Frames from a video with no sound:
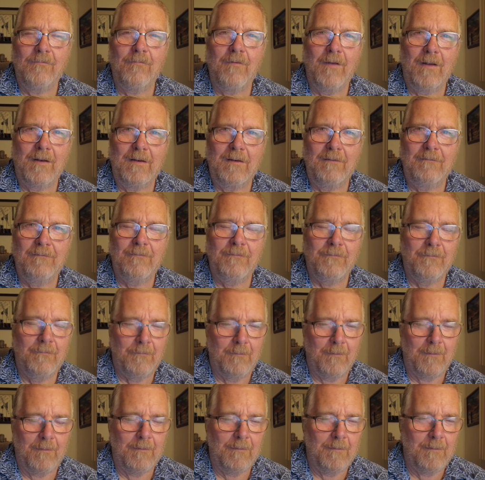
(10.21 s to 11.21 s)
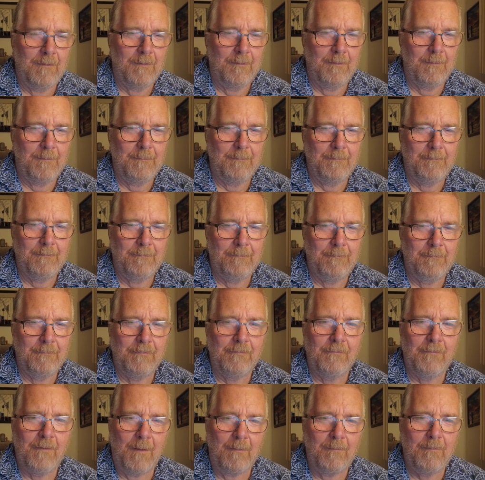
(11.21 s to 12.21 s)
ready for
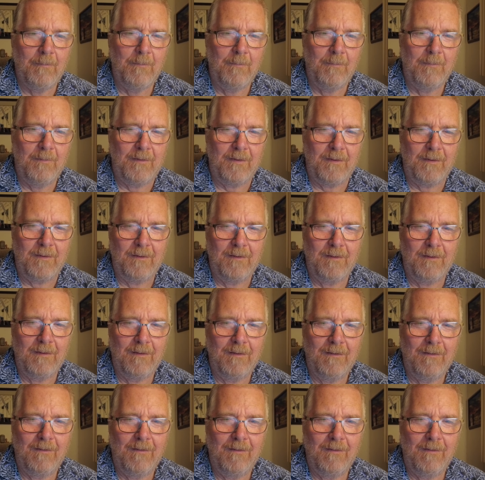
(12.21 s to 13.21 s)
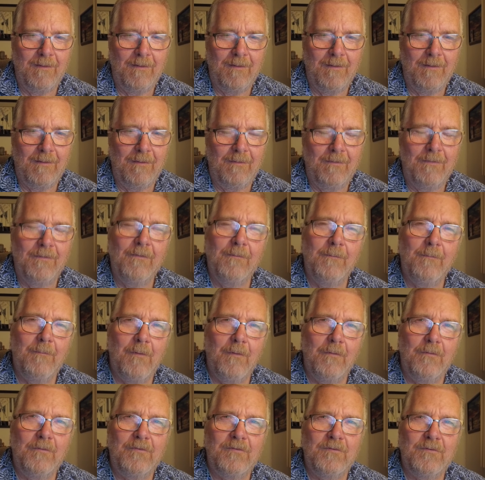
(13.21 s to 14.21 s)
probably the
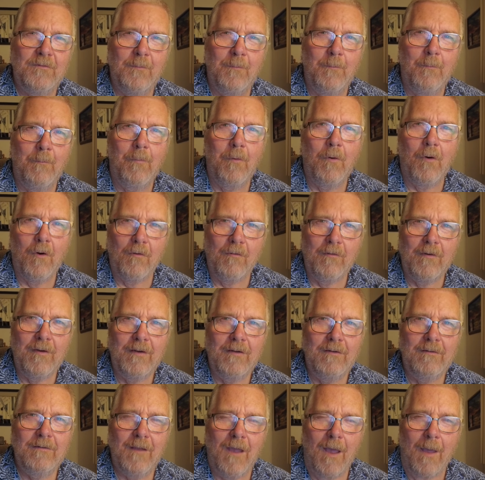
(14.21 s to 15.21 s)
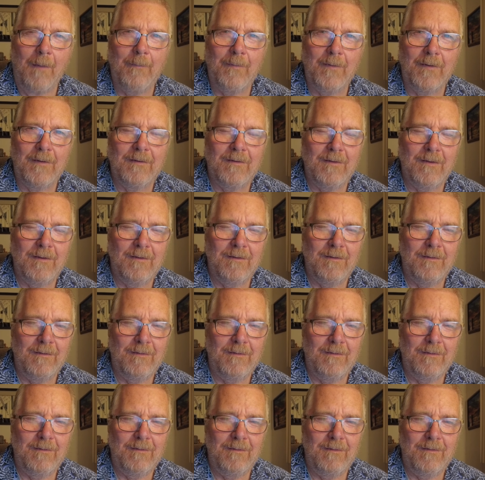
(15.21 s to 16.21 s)
most boring topic
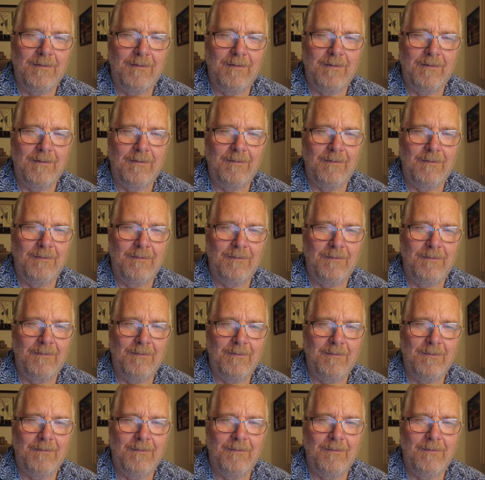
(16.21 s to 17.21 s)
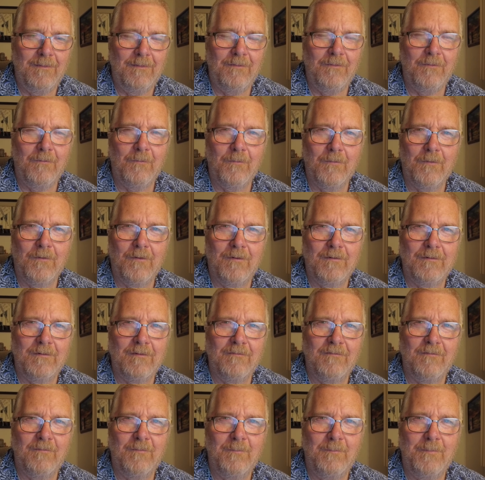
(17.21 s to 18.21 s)
in the world
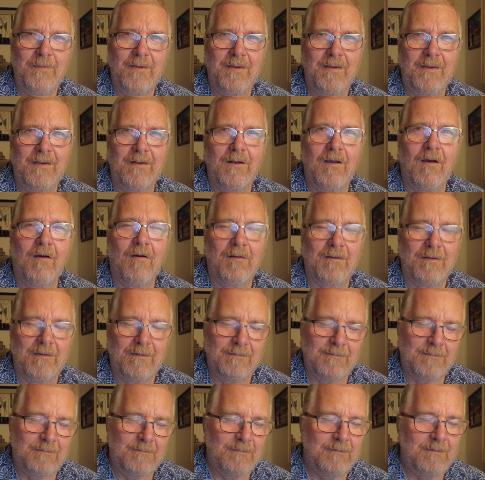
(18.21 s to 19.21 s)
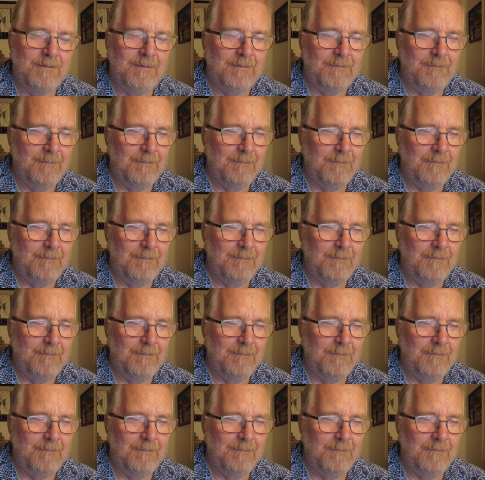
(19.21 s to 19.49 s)
of being an artist,